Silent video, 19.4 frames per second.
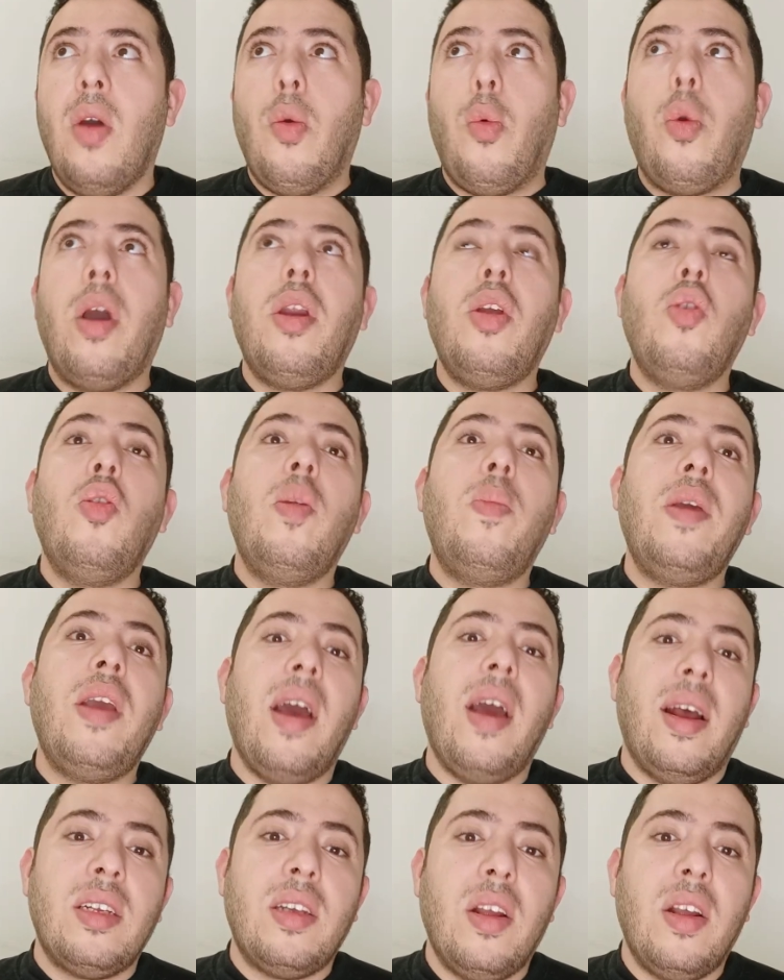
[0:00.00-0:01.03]
where you will be
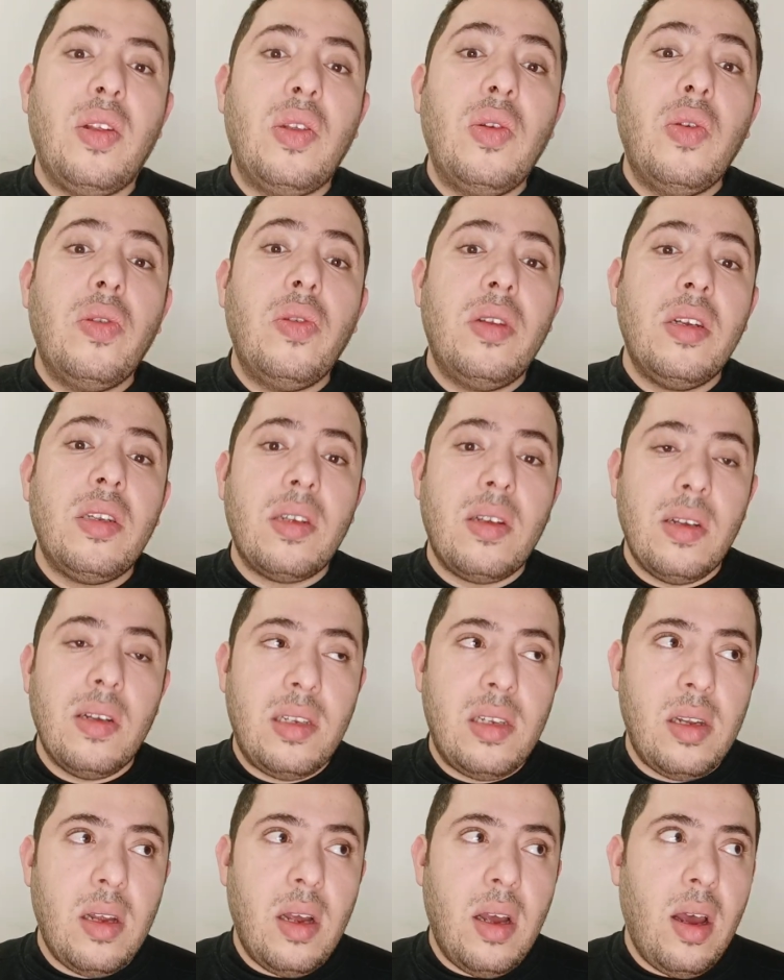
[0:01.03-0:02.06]
asked to
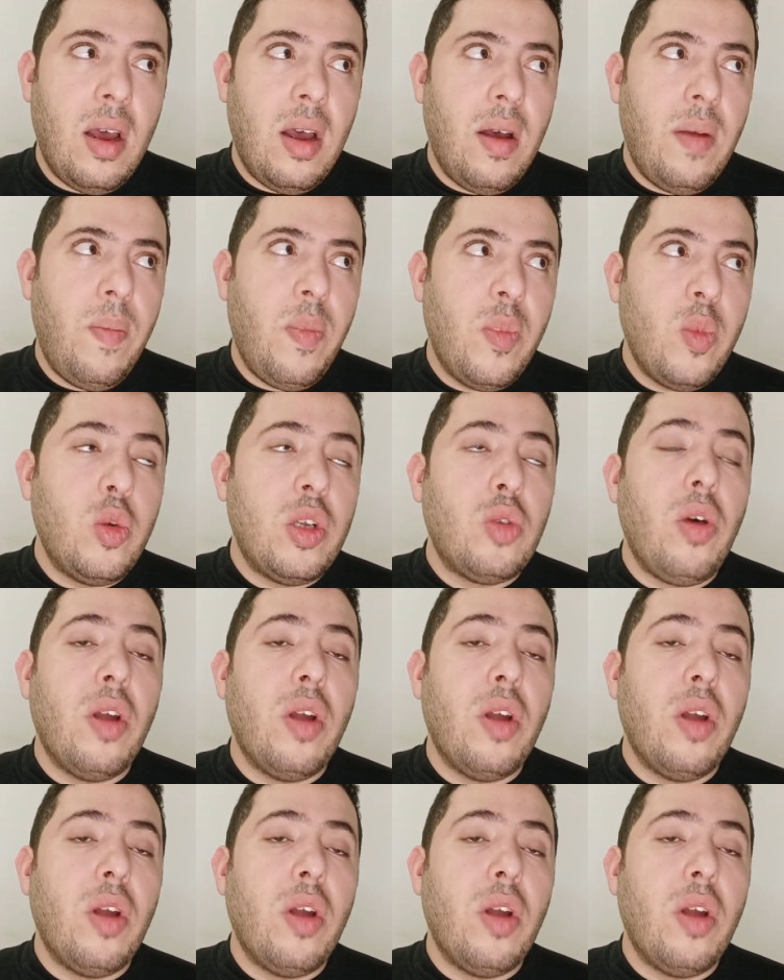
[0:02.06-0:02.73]
discuss with